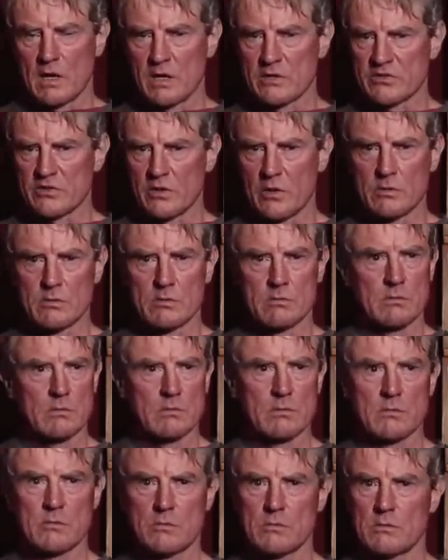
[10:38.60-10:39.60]
assault
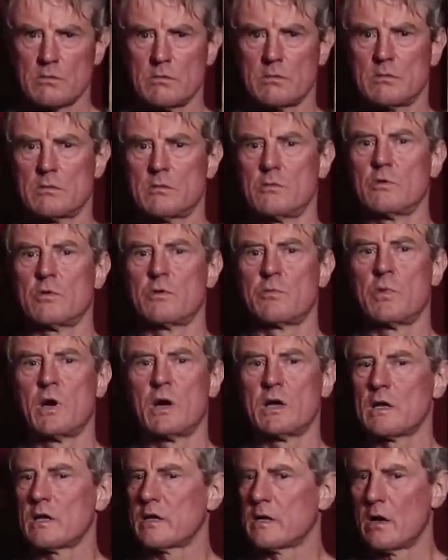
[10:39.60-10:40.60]
with
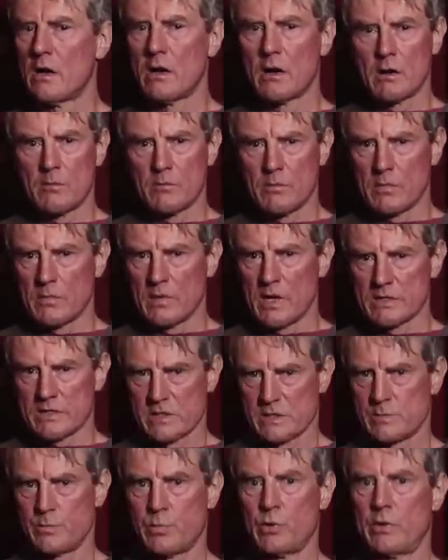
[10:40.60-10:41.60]
bodily harm
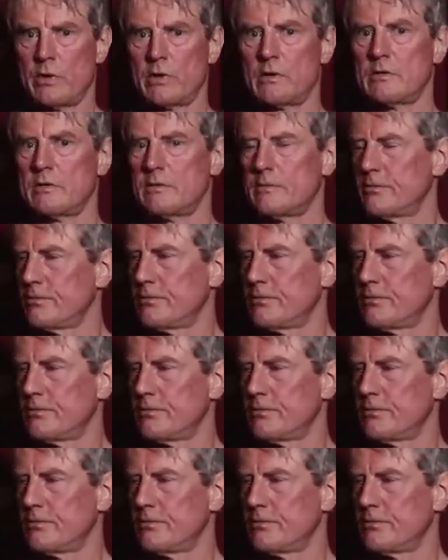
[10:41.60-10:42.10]
as a sport.